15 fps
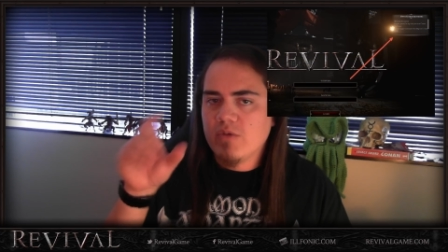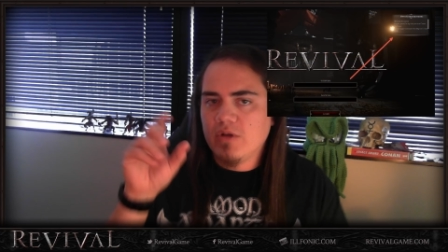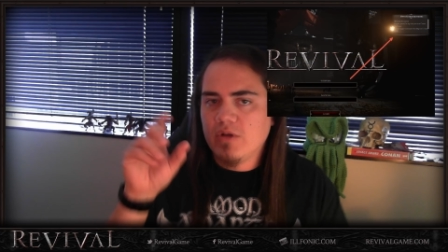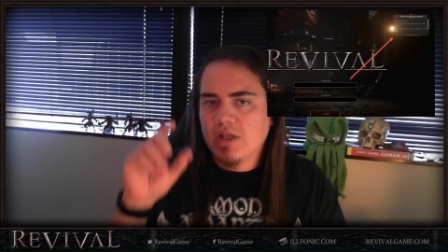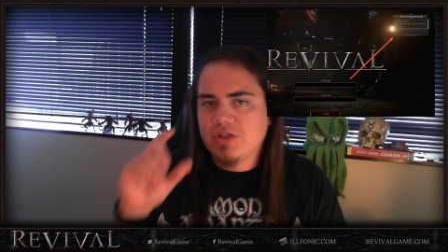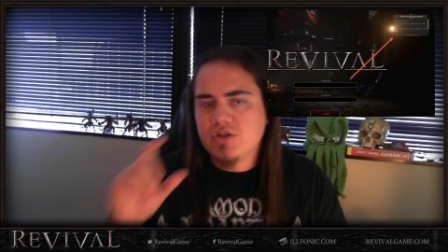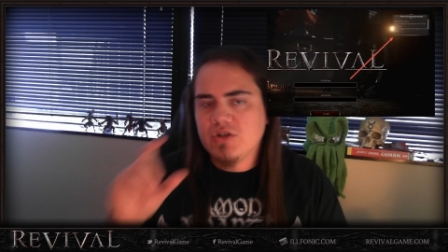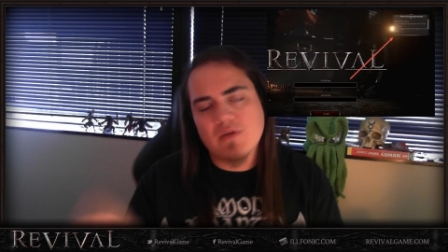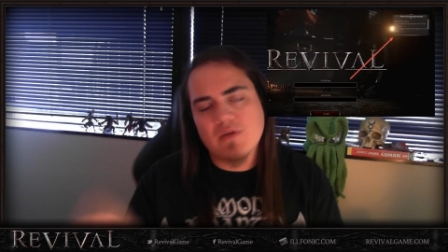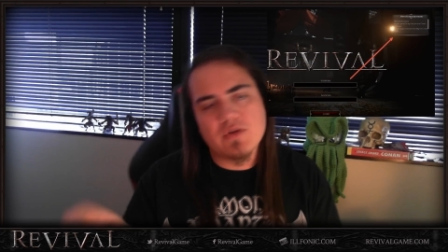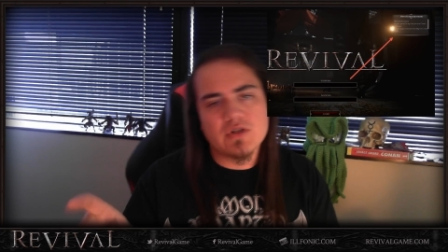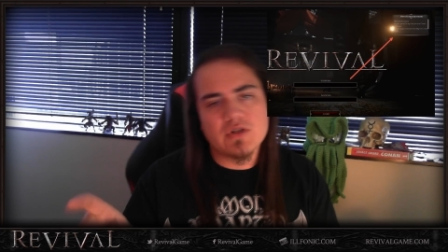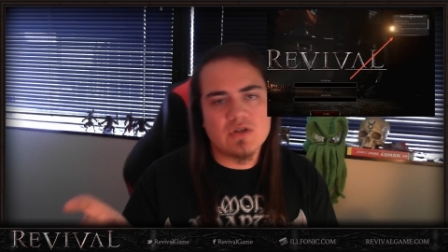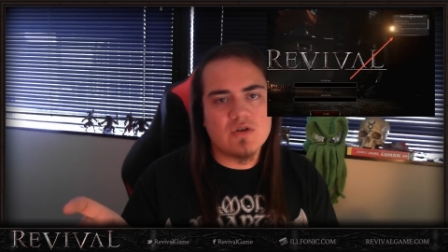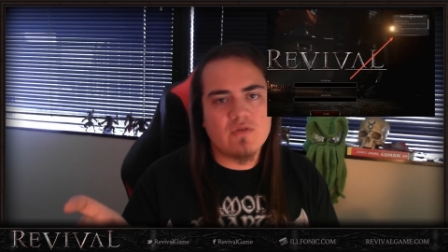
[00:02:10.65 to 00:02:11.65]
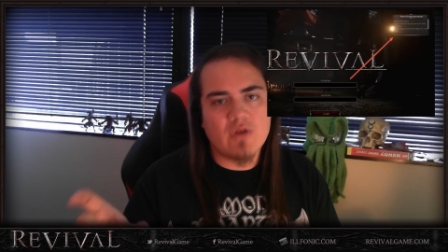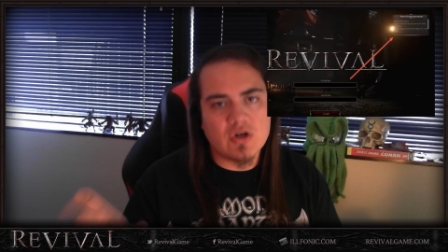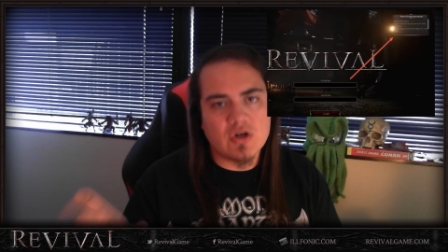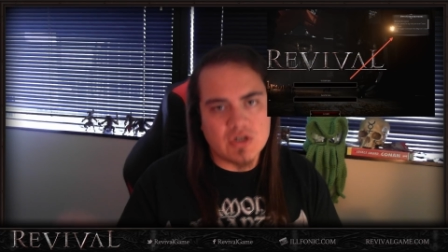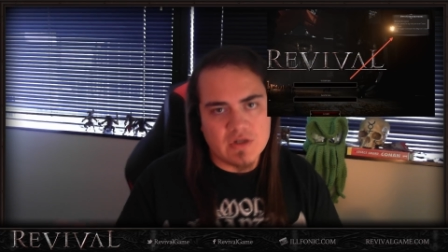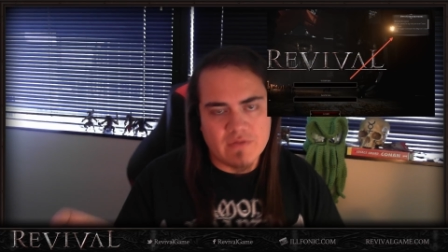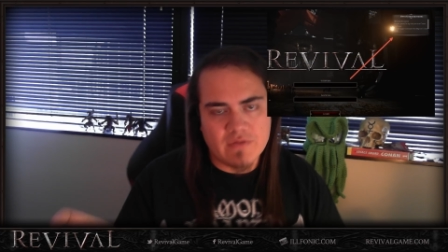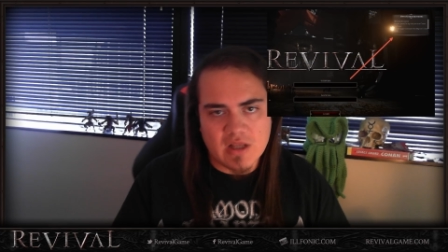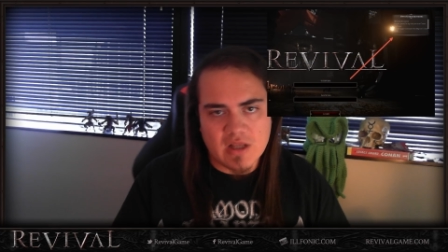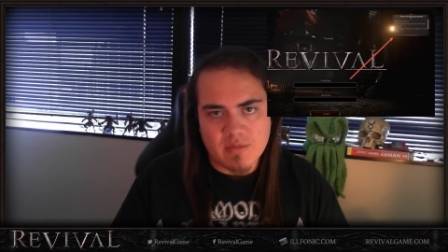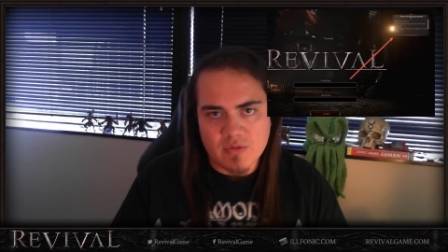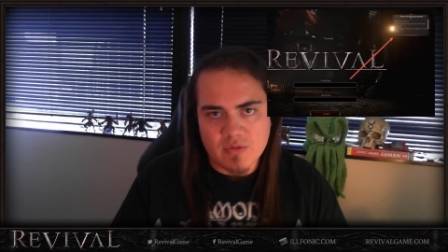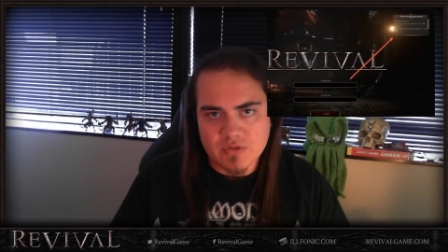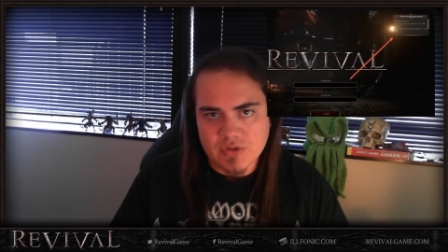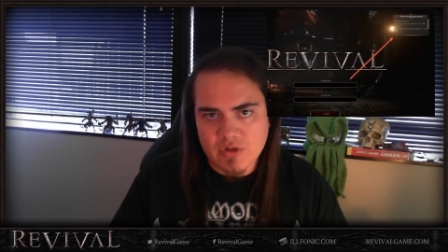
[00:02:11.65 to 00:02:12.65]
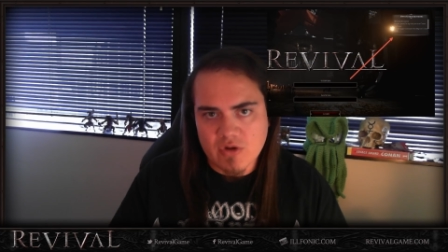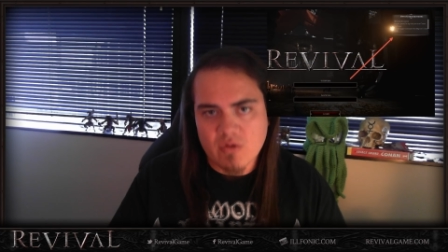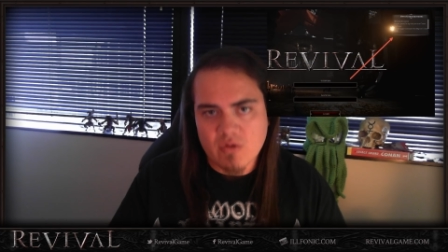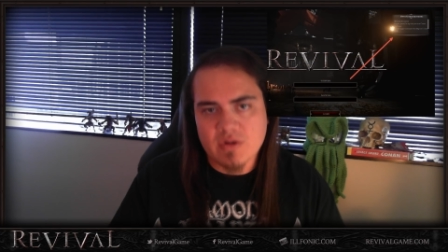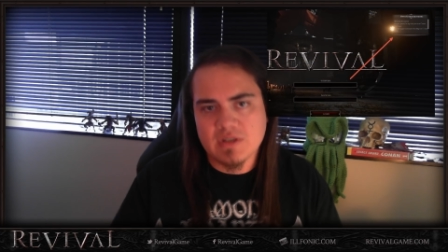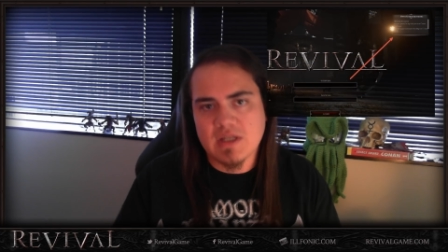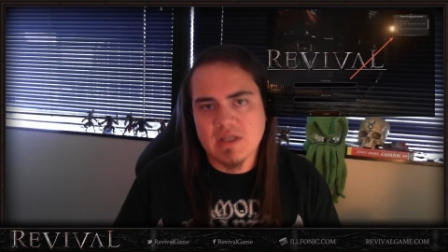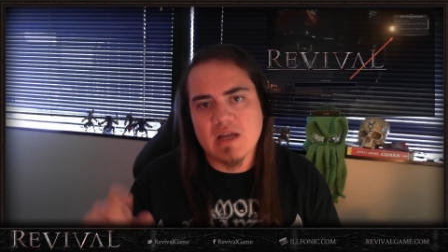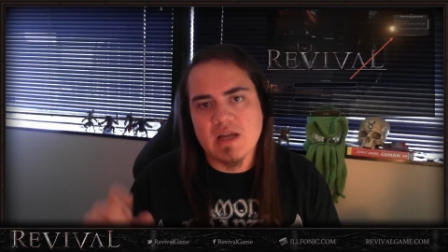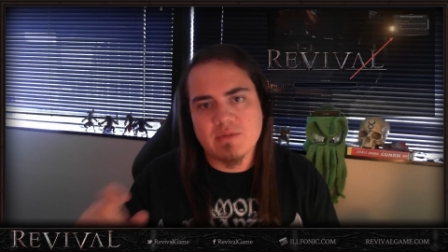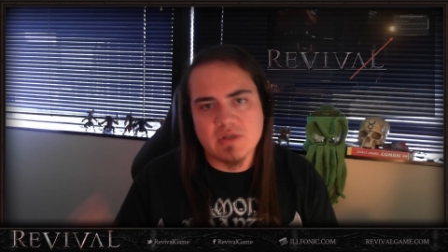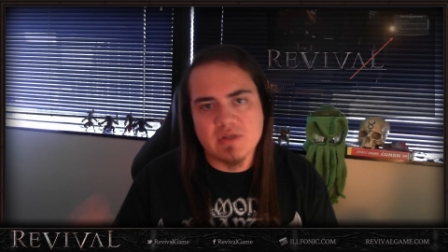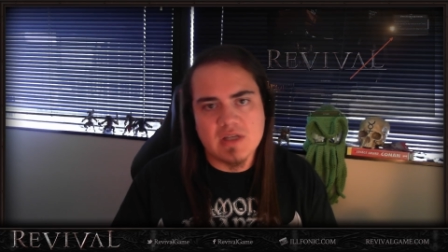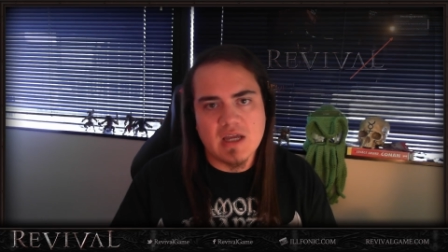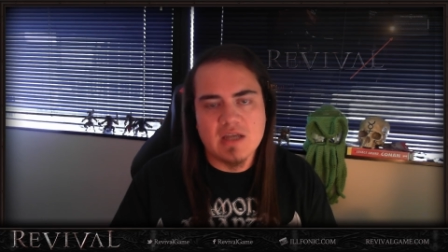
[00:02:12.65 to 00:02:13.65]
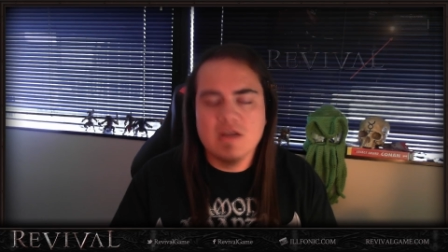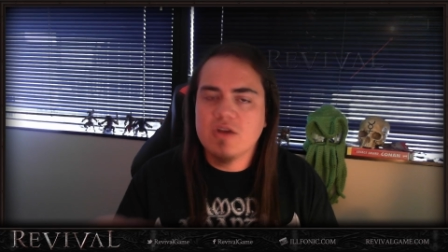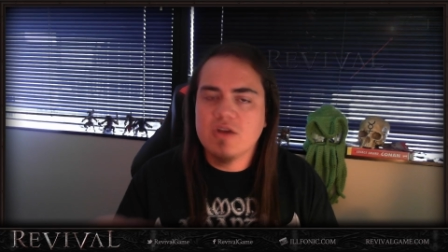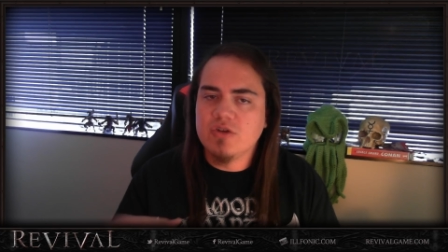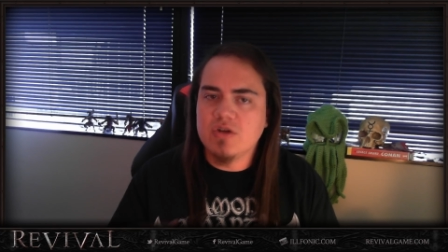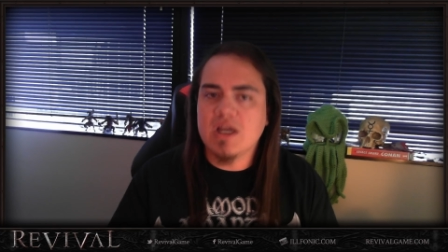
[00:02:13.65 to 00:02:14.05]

We'll let you know if there's a new version available, so you're always staying up to date.